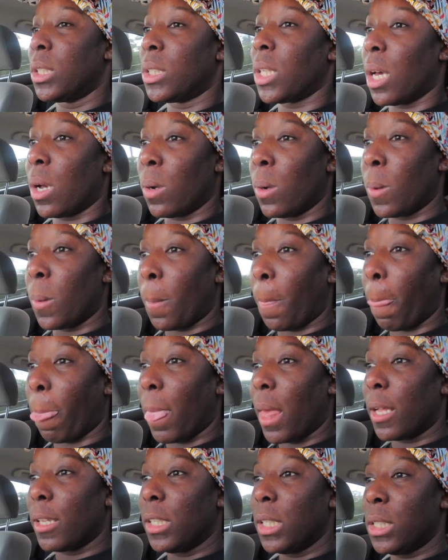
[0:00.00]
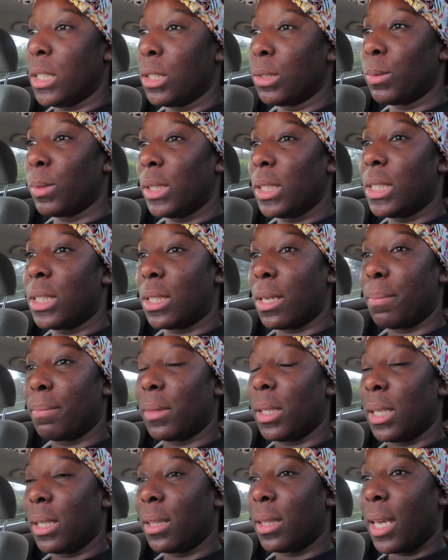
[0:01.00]
So this is really
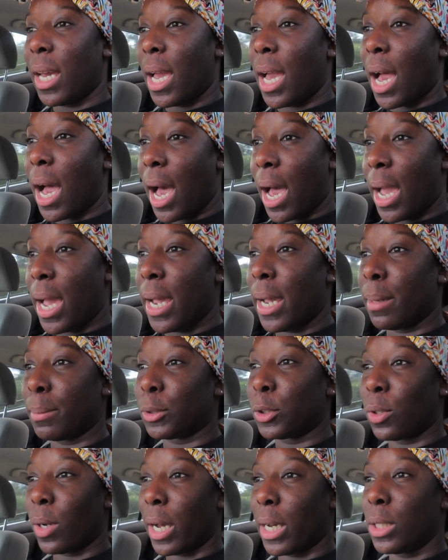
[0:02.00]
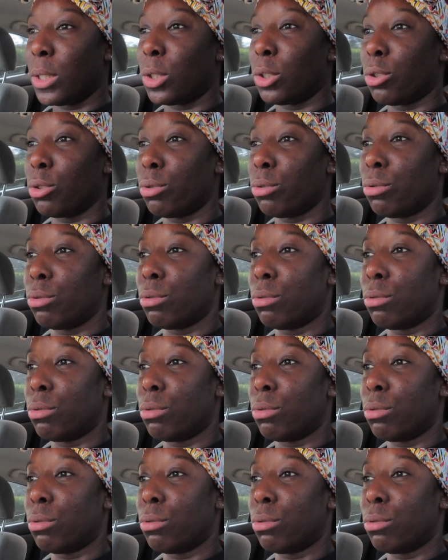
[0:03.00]
something that I am trying to,